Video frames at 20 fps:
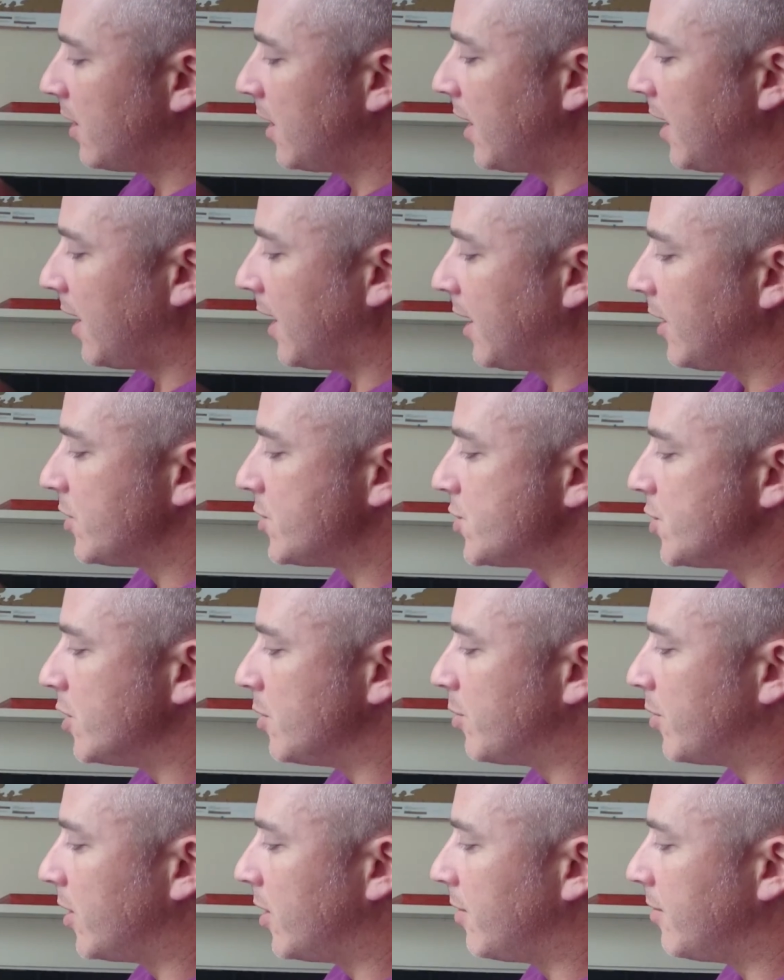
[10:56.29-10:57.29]
And tube
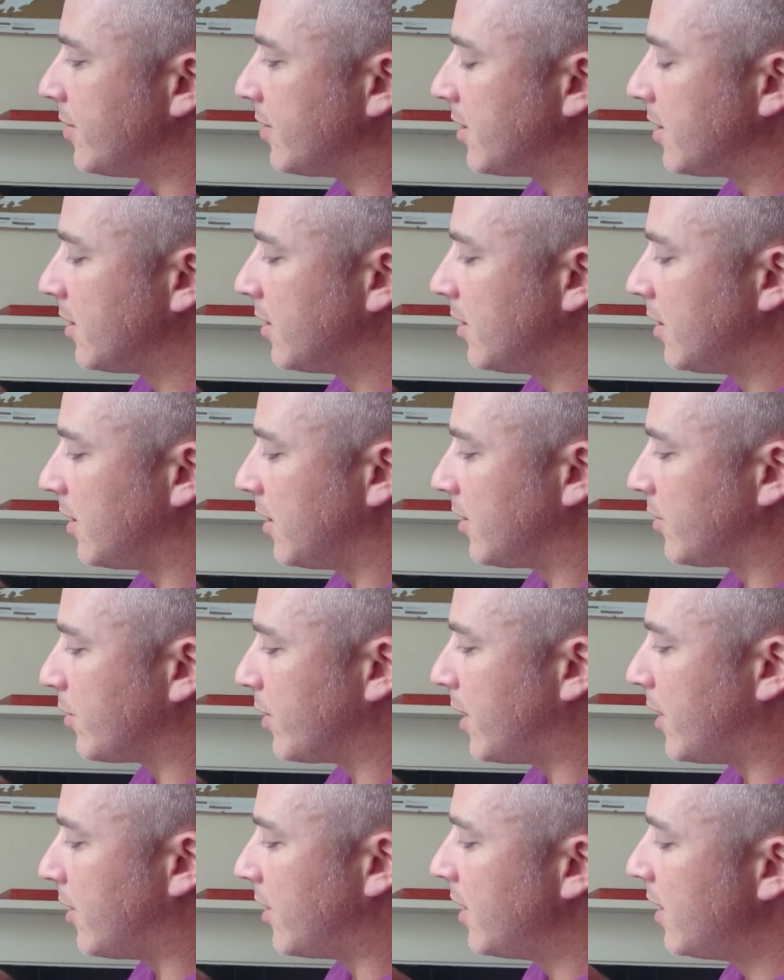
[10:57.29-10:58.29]
worms as
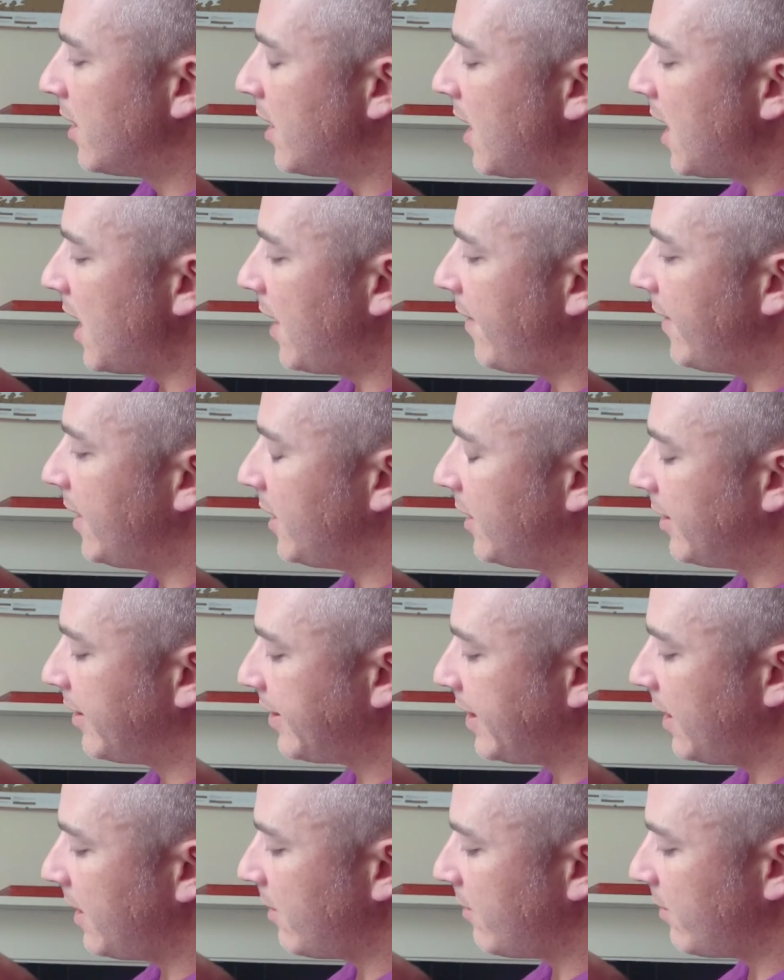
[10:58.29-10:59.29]
well. And then you can see
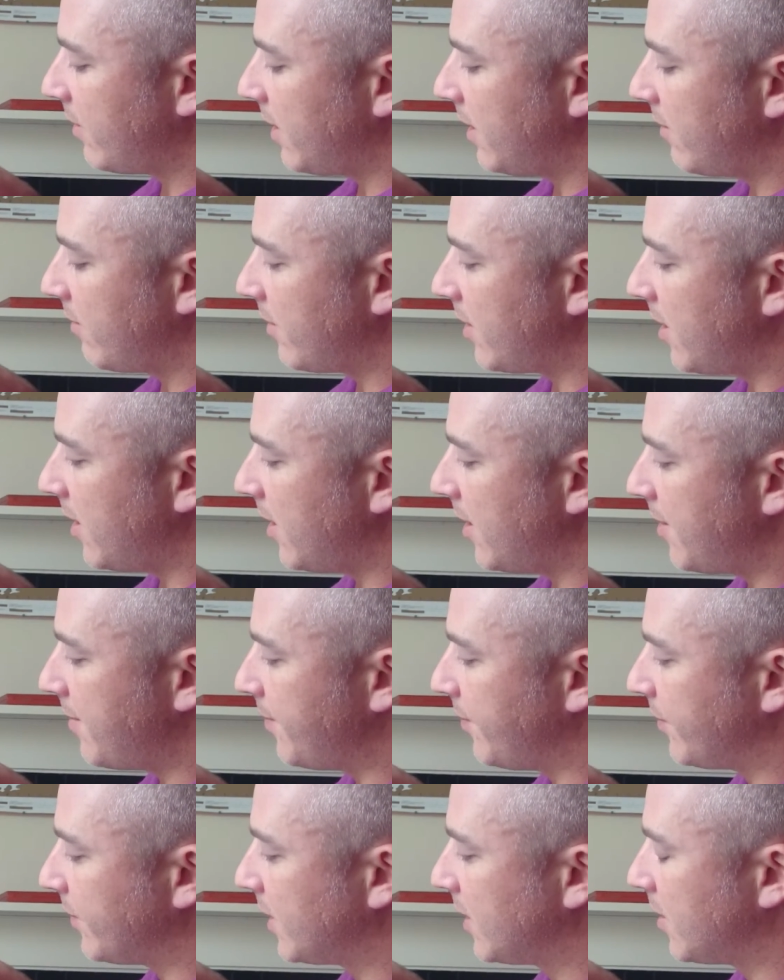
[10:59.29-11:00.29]
they've
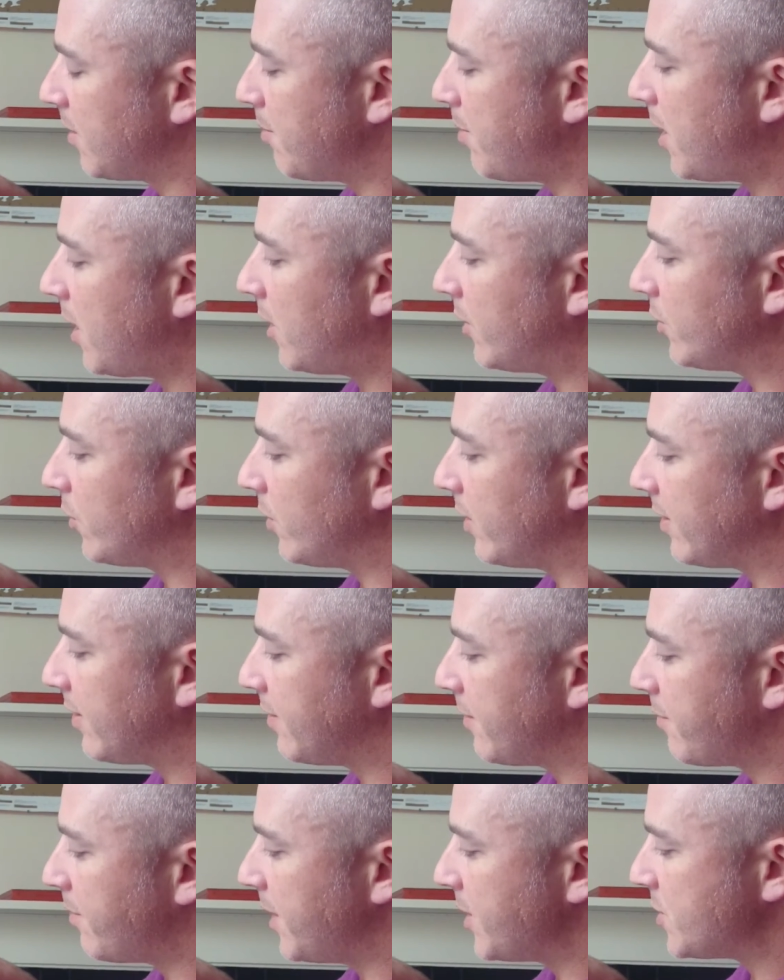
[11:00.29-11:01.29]
compiled all this
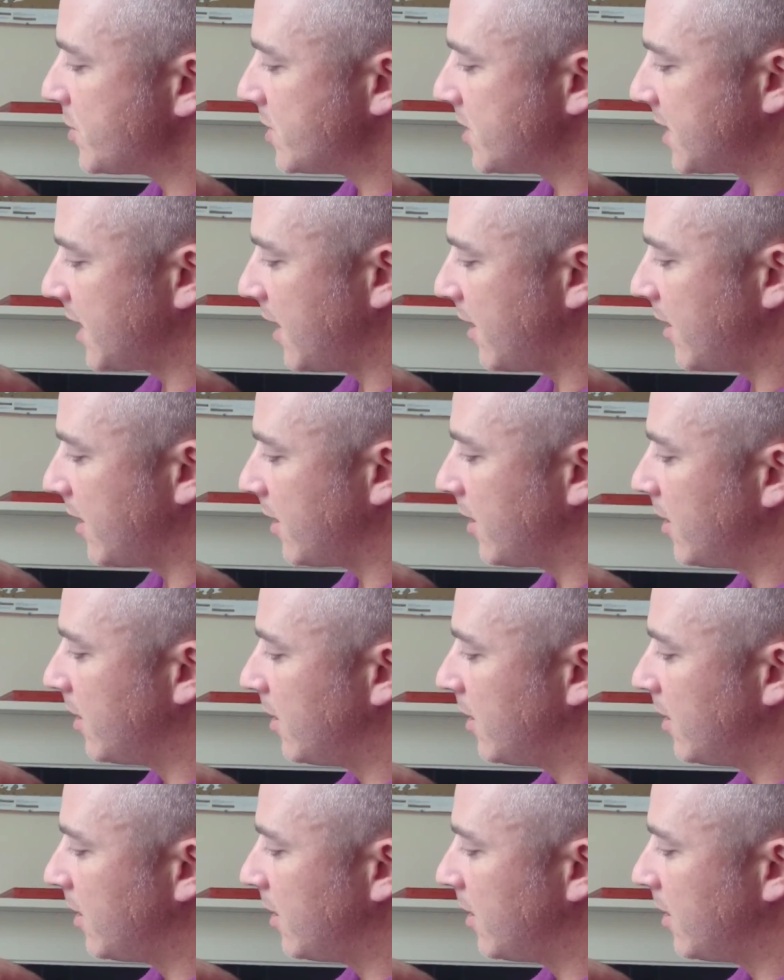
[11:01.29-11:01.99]
information together